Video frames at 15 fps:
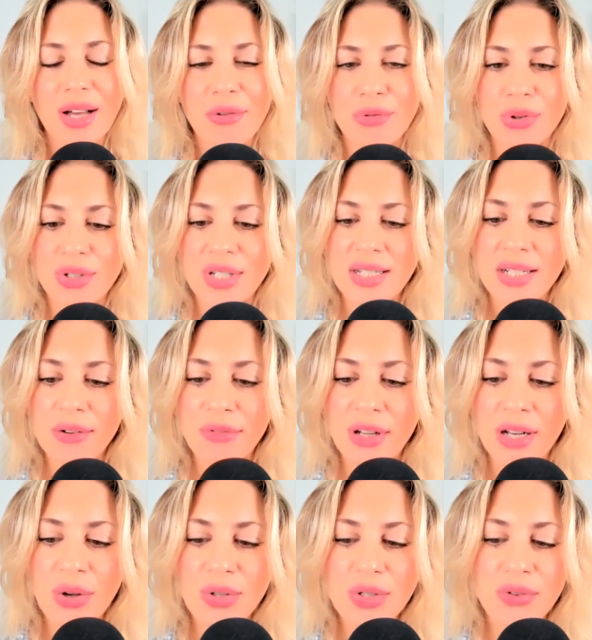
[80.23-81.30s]
Aphroditic
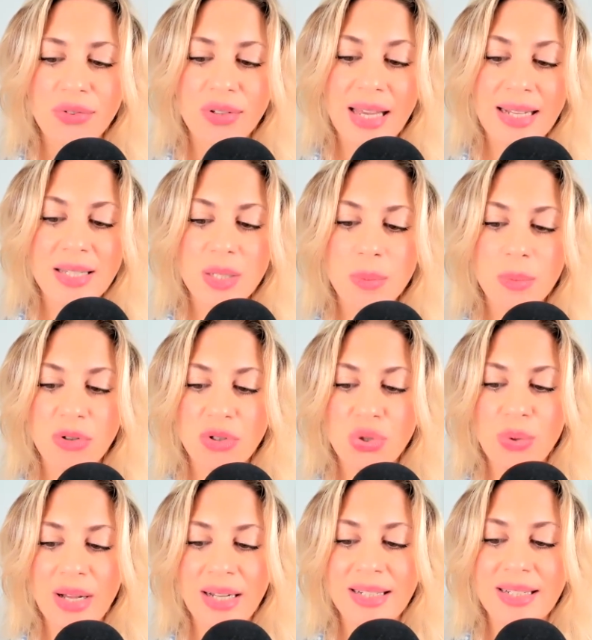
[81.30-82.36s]
philosophy and
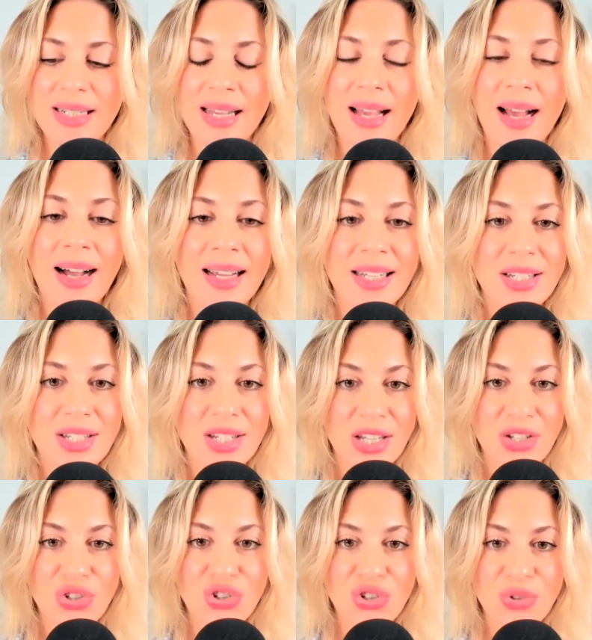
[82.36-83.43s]
spirituality I
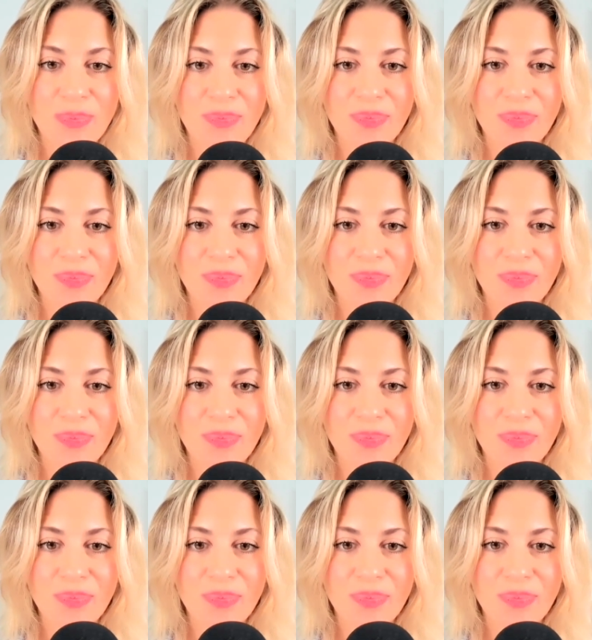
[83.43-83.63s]
teach.